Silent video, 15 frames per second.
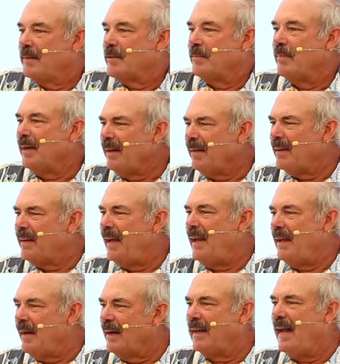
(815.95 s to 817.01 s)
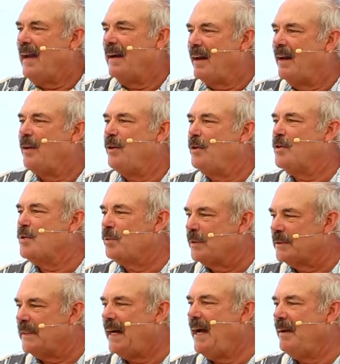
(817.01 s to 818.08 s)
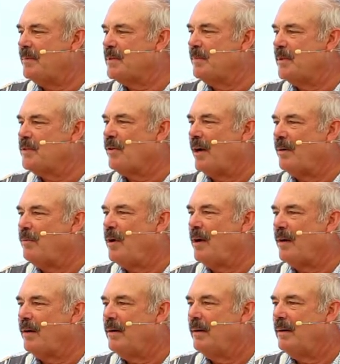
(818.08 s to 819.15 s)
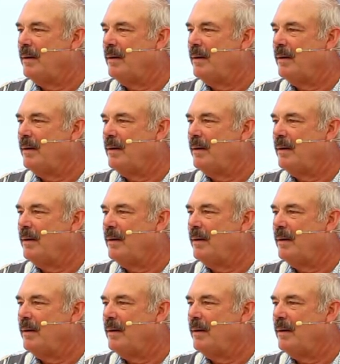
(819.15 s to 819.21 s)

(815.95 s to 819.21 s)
the middle of the day, again, an unusual time to be drawing water.